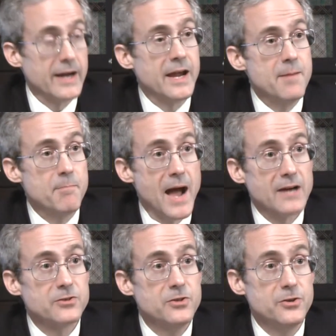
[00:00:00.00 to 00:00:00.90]
I came
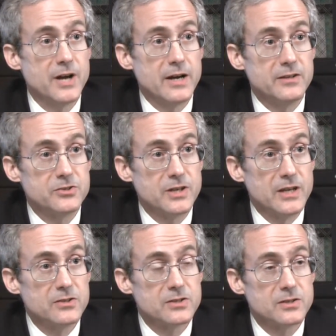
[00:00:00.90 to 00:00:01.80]
back to the United
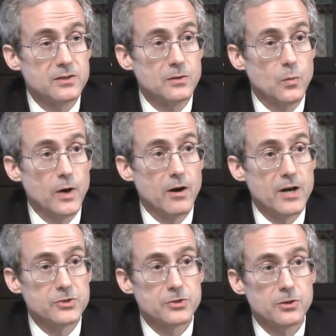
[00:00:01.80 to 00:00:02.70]
States, where
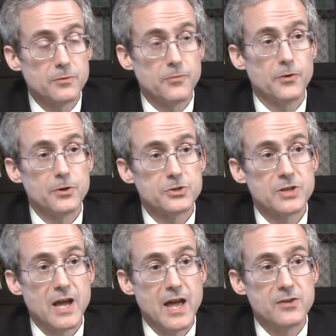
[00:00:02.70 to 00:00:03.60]
I served
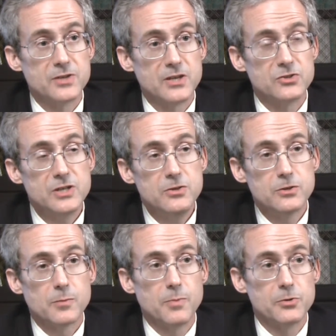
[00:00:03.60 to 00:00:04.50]
first as a
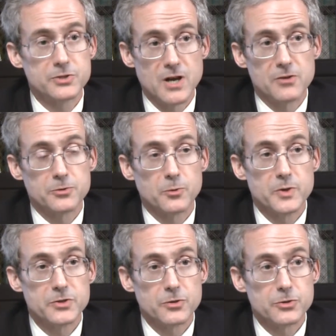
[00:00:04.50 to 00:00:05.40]
senior postdoctoral
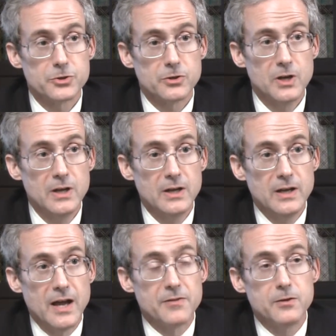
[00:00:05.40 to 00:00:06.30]
researcher
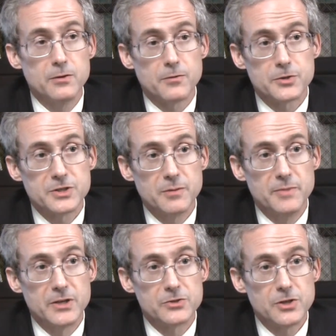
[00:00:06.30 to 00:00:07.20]
at the University of
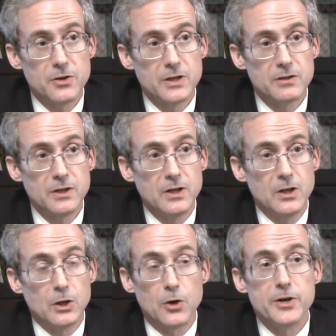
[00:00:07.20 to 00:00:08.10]
Minnesota,
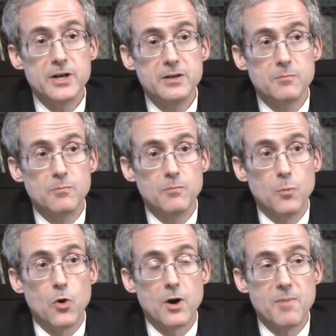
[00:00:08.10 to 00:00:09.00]
learning
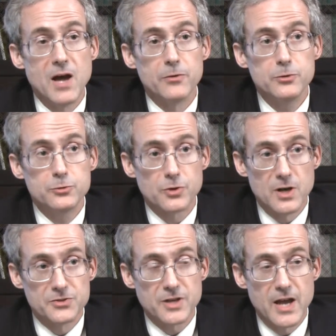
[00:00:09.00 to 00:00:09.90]
more about
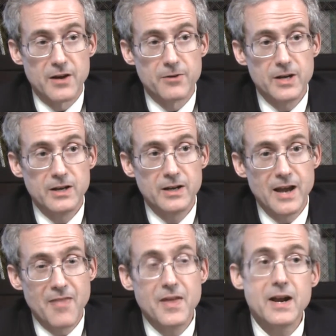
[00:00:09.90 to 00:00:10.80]
neutron scattering,
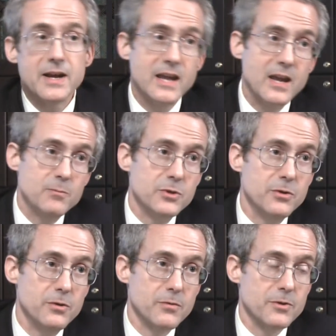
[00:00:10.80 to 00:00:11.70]
and then I came to
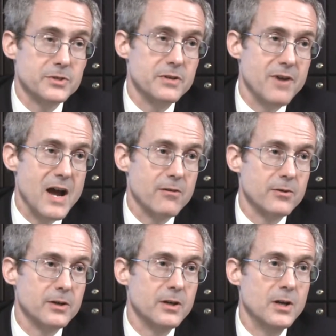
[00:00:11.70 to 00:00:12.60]
the University of
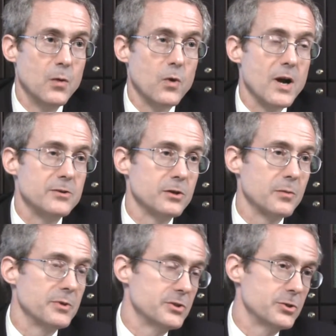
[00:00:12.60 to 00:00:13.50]
Akron, where I took
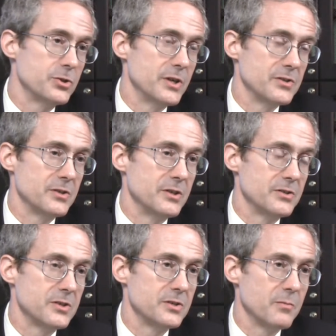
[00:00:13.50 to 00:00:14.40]
a position as an
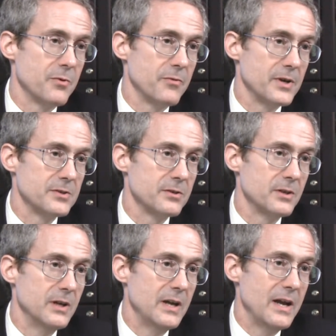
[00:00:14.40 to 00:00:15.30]
assistant professor,
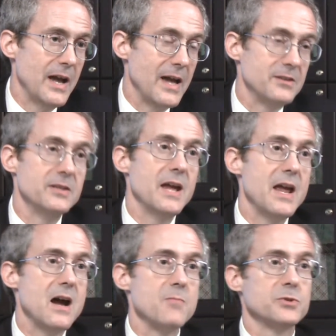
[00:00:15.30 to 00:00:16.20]
and
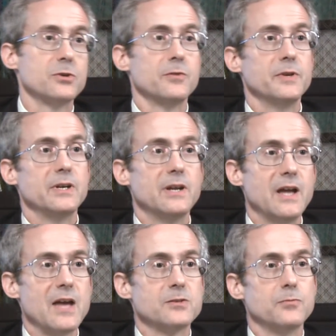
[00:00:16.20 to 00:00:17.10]
today I'm serving
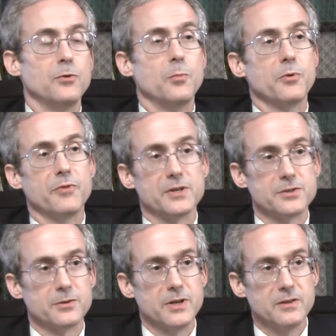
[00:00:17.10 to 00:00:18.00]
as a full
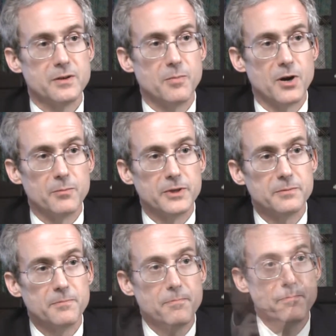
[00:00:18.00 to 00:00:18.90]
professor in the department.
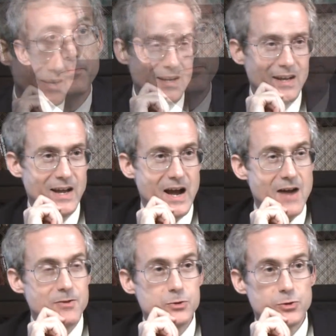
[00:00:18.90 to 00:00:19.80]

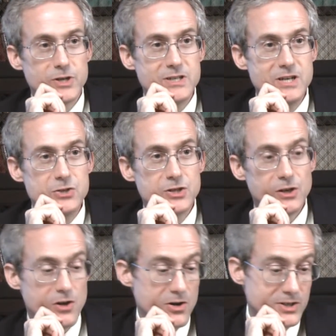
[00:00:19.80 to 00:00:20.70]
I've enjoyed teaching a
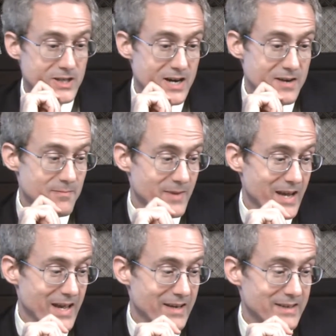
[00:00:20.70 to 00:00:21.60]
long time,
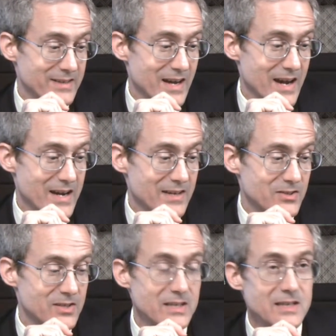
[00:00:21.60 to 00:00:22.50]
and I
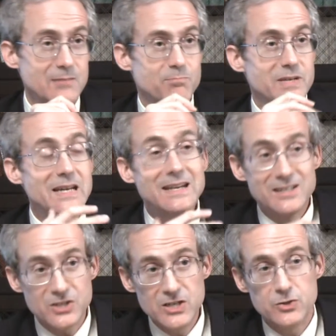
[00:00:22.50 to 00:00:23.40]
see being
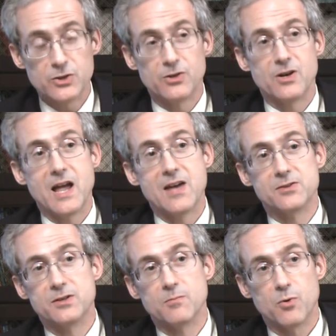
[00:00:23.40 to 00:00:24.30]
a teacher
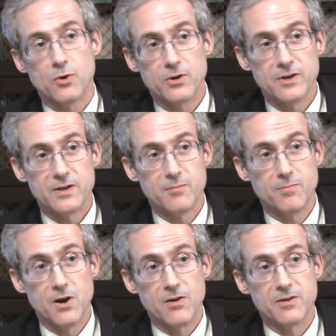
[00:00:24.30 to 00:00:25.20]
as an important
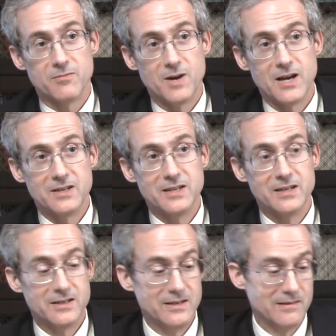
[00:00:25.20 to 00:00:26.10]
part of my
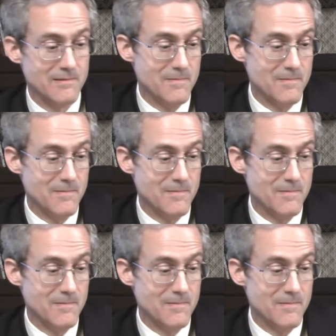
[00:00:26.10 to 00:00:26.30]
identity.